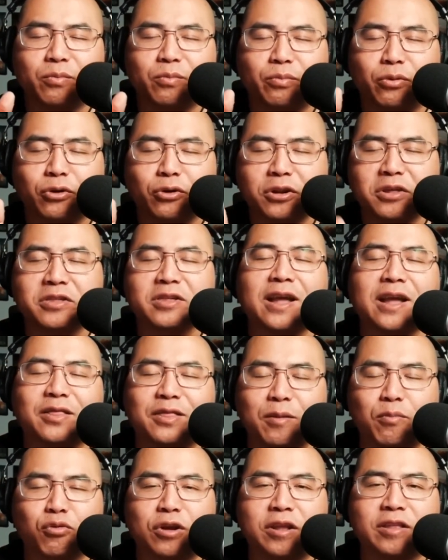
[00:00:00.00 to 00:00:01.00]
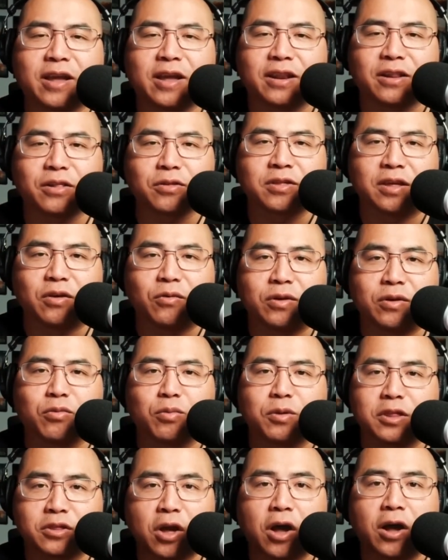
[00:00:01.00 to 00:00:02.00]
put aside the pre-title sequence,
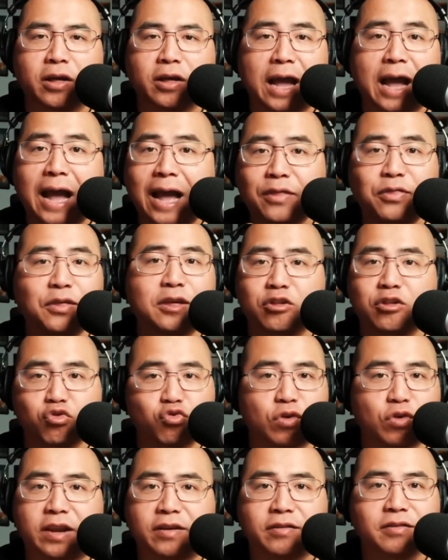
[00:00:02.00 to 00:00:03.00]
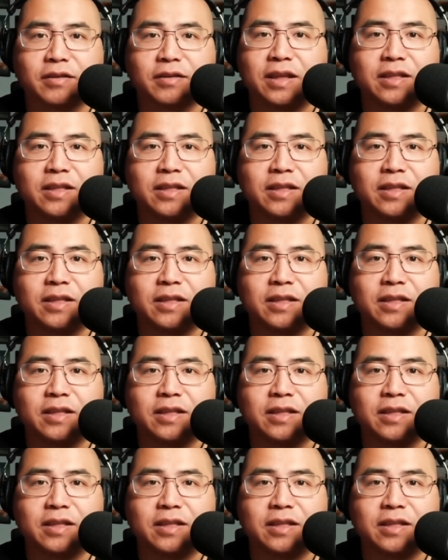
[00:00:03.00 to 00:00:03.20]
which is I think is great.